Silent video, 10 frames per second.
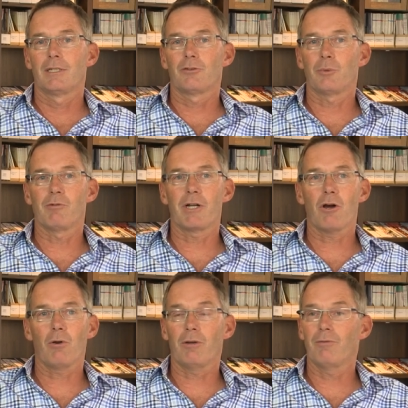So we run a
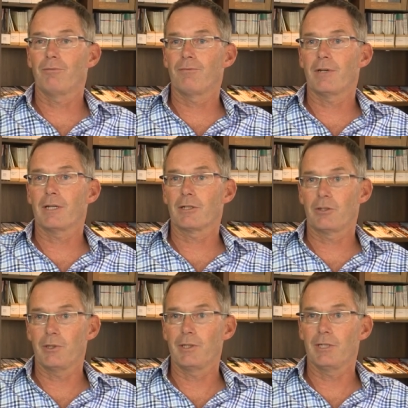whole lot of uh,
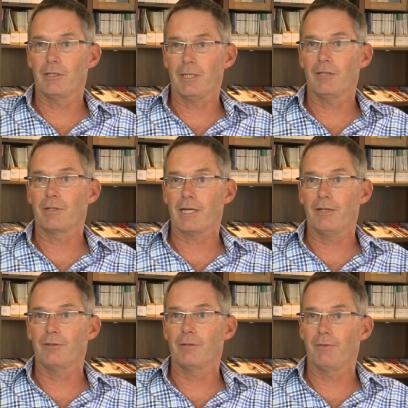continuing dental
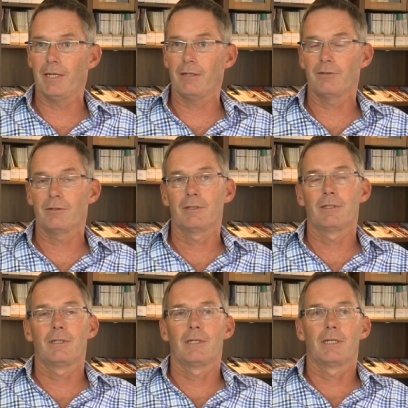education events.
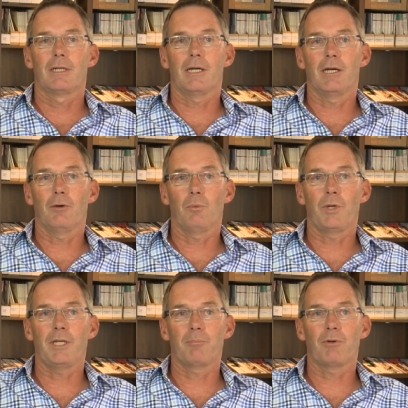Uh,
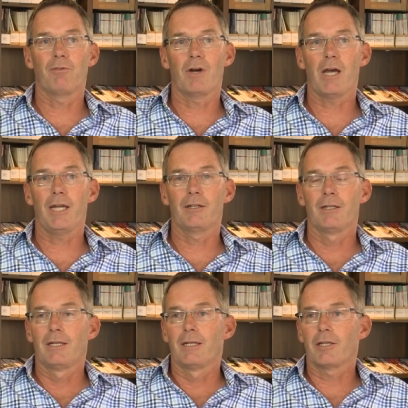we provide
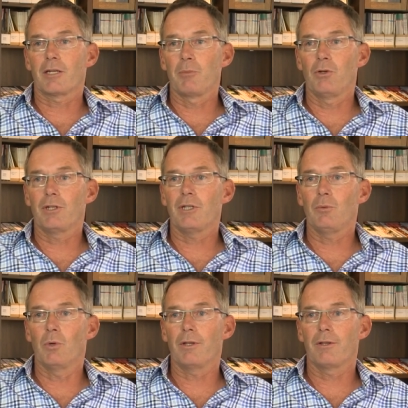the community
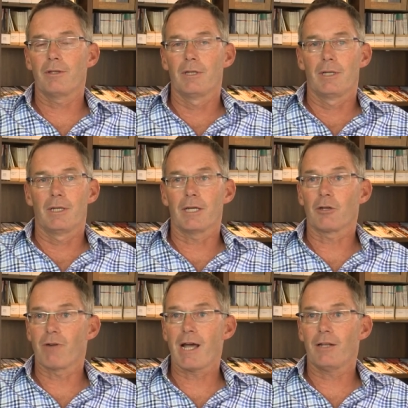with uh,
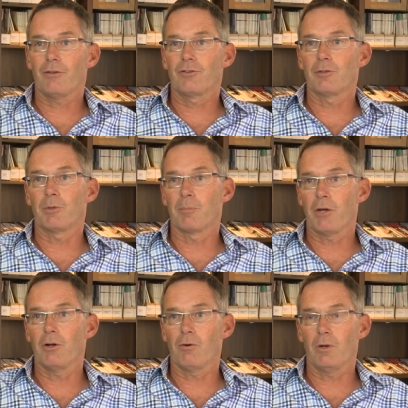grants to
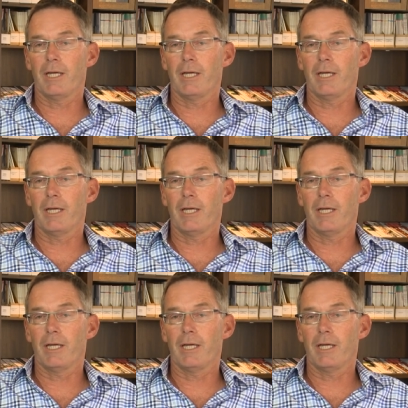promote oral